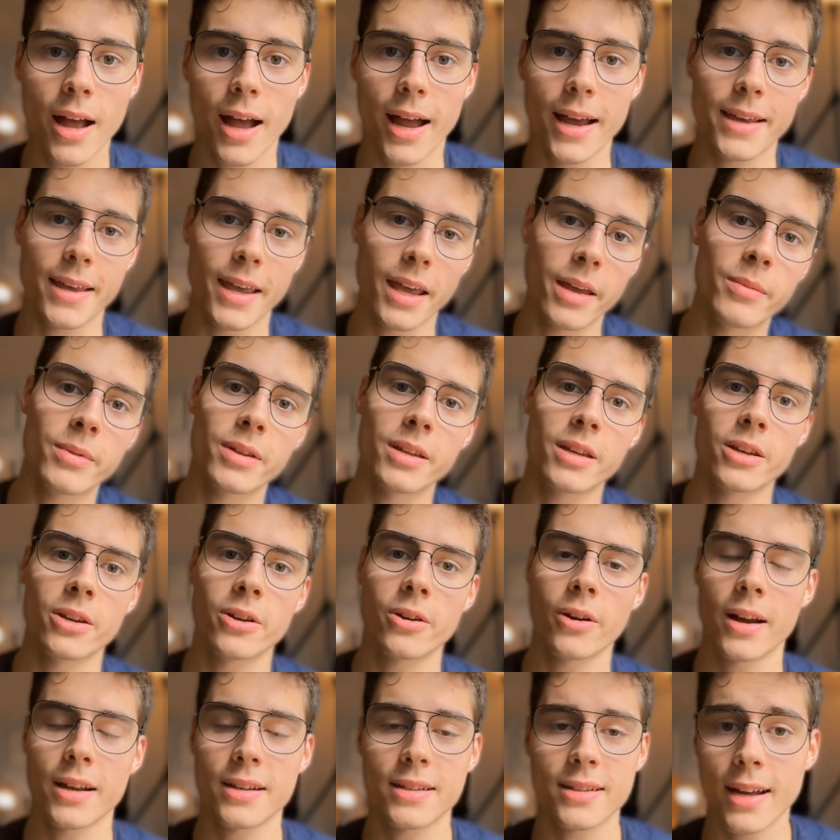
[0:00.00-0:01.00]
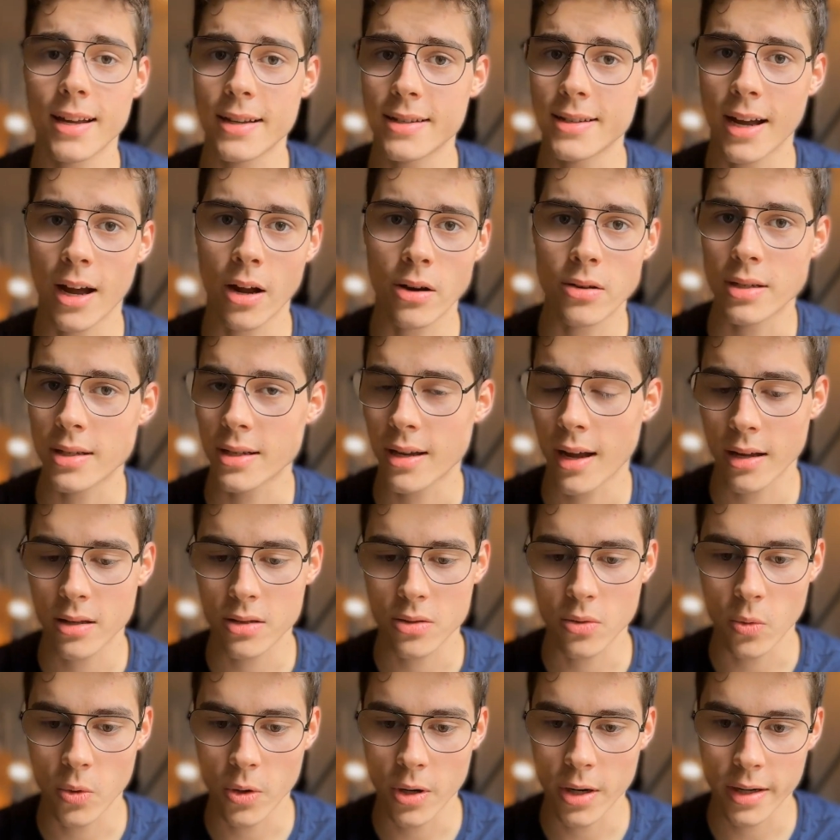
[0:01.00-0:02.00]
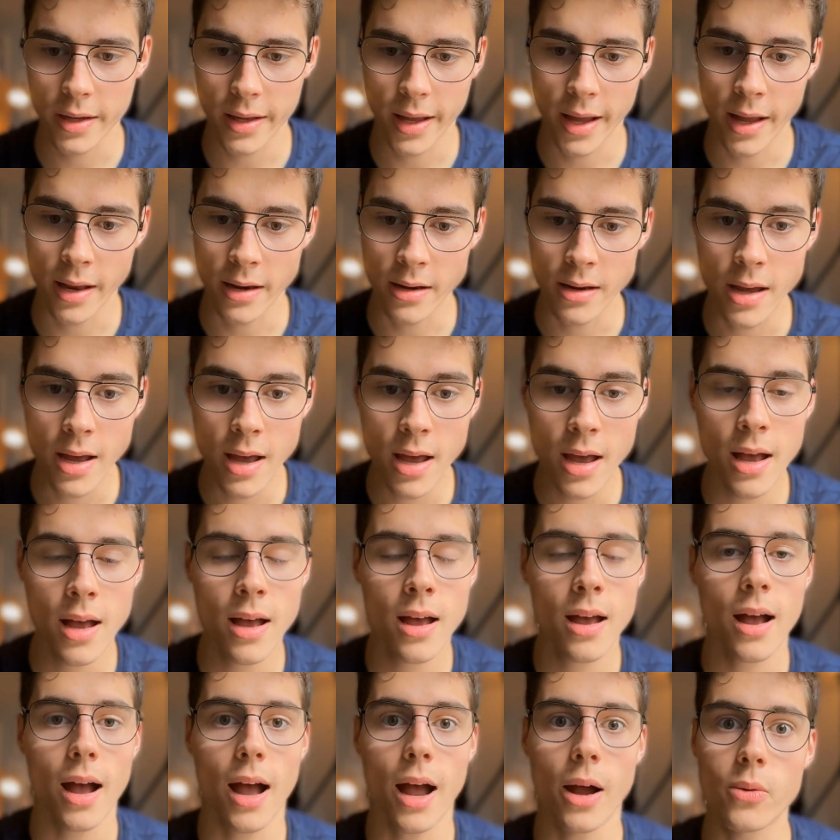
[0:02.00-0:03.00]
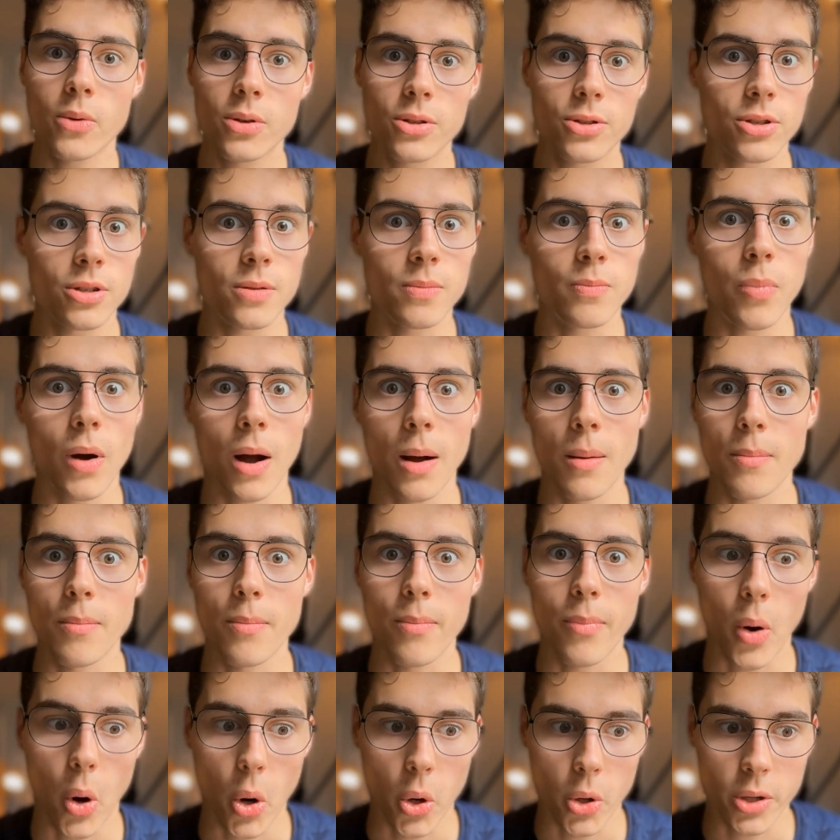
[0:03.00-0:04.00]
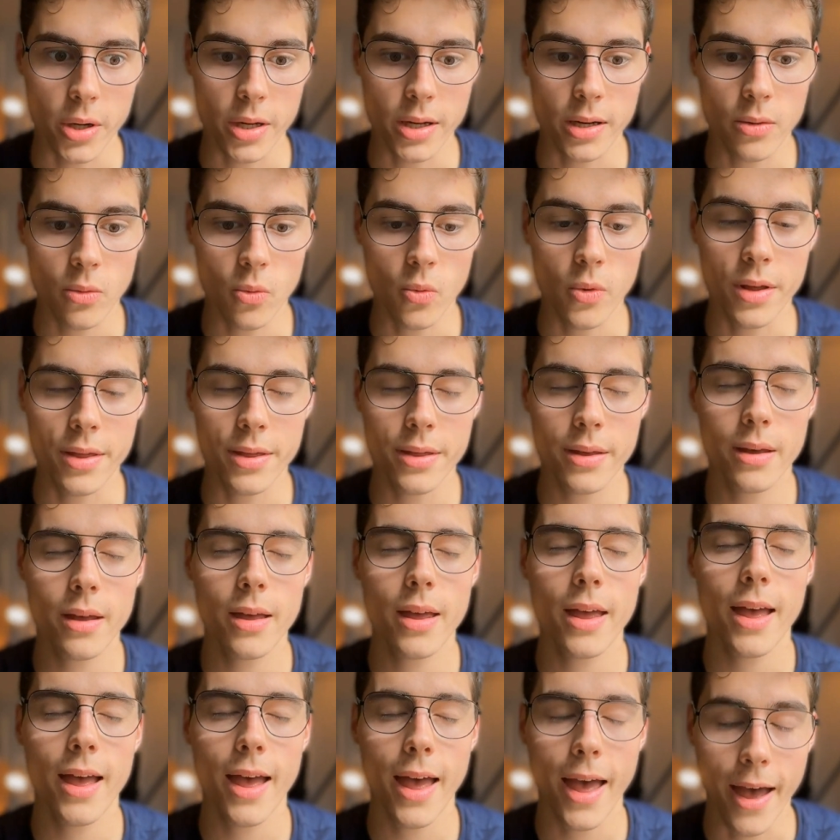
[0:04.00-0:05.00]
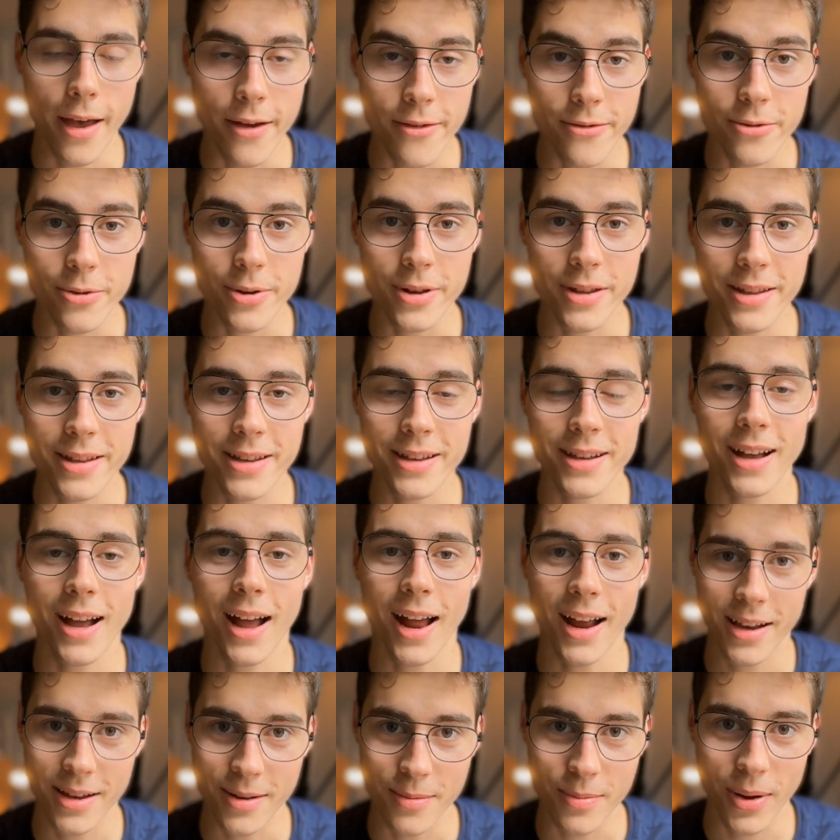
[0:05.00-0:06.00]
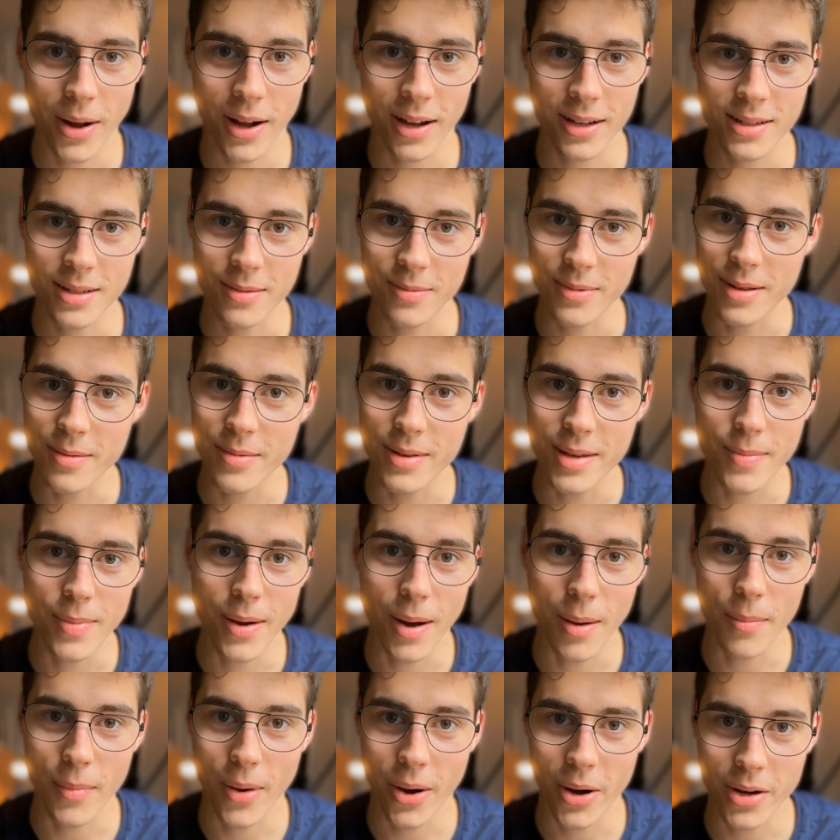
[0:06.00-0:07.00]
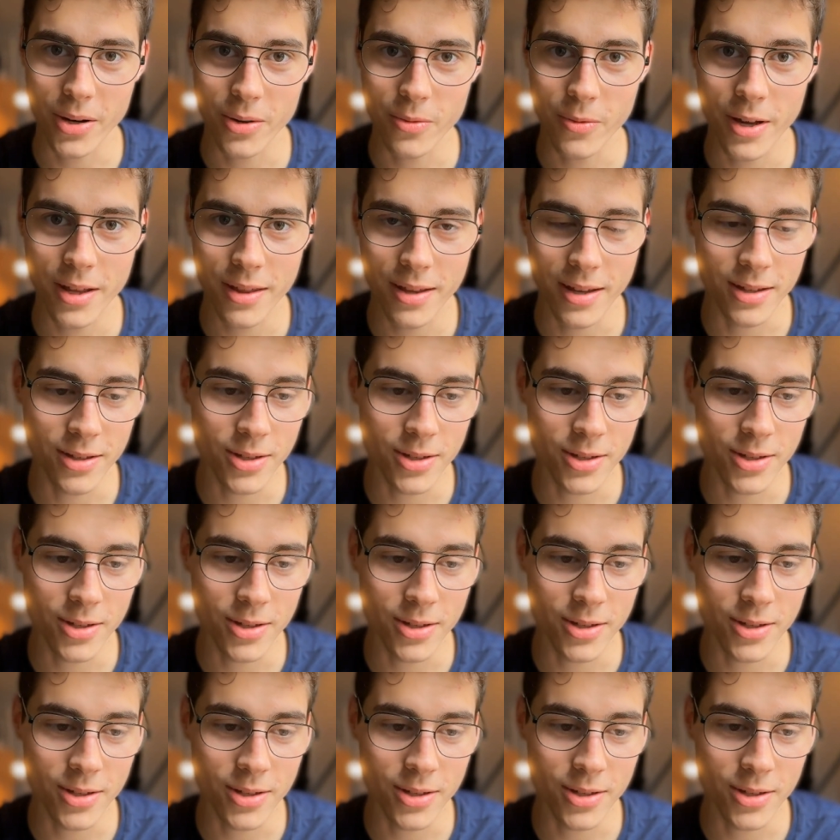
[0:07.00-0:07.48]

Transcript: I came in here, I sat down and got to work, and I was just bombarded with everything I could possibly be bombarded with.